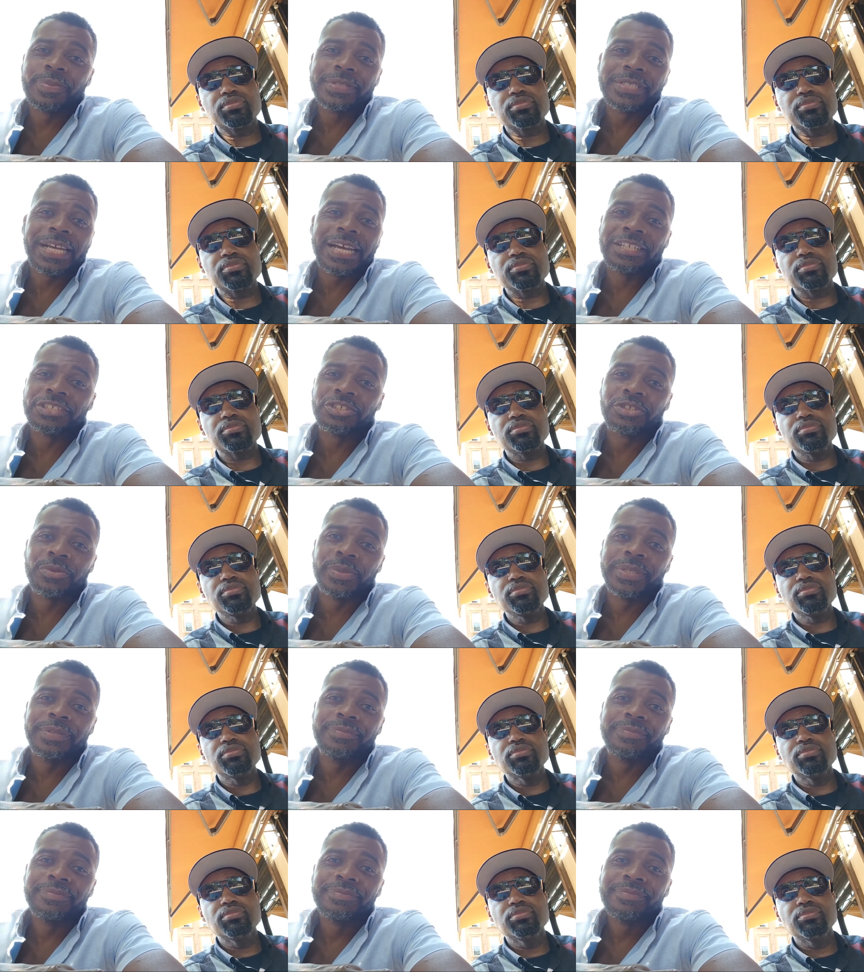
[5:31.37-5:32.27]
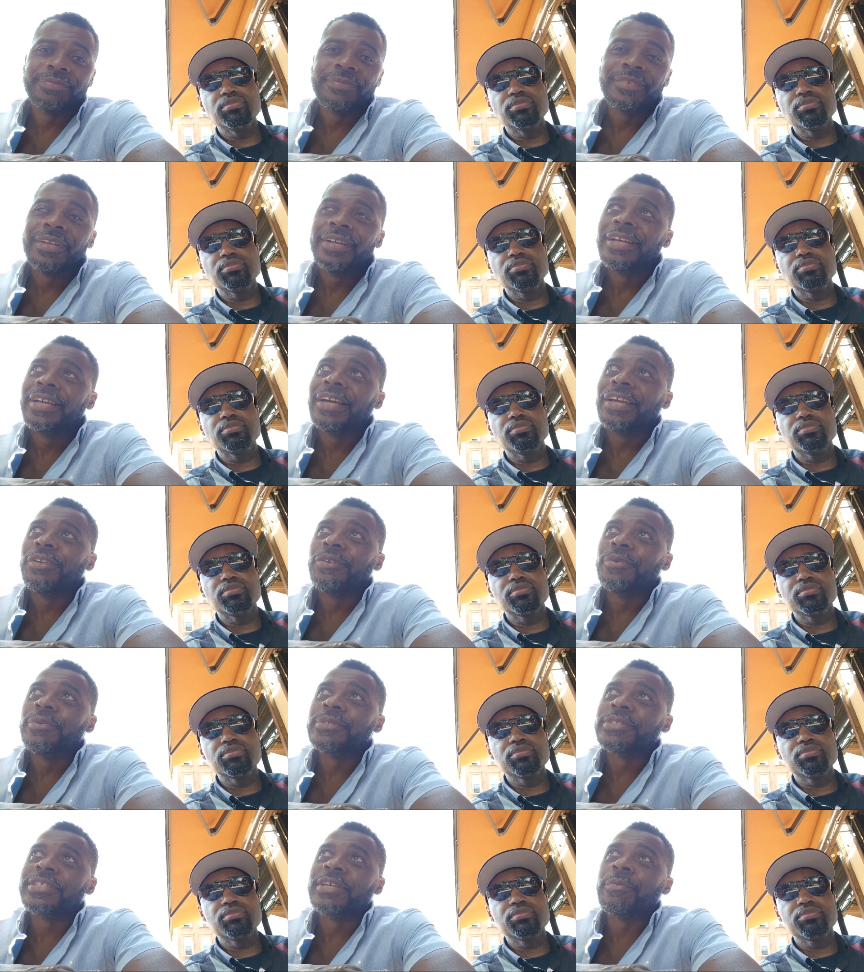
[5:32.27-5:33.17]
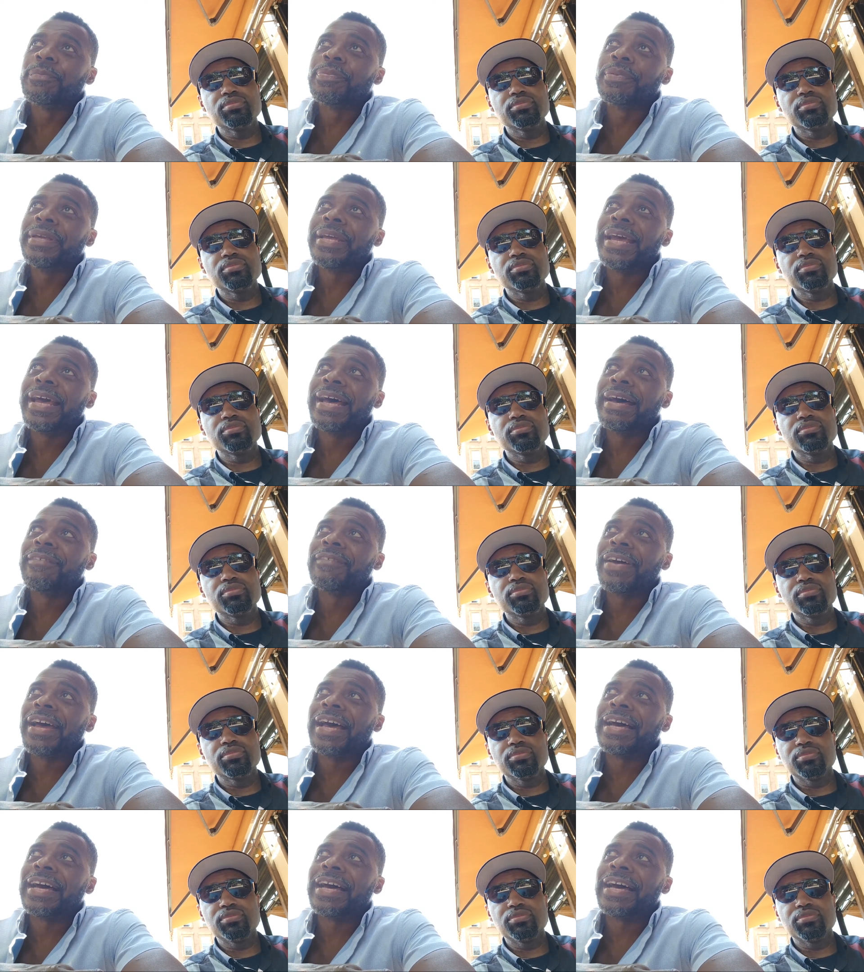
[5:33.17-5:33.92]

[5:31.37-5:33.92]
Speaker 1: attached to it. You simply have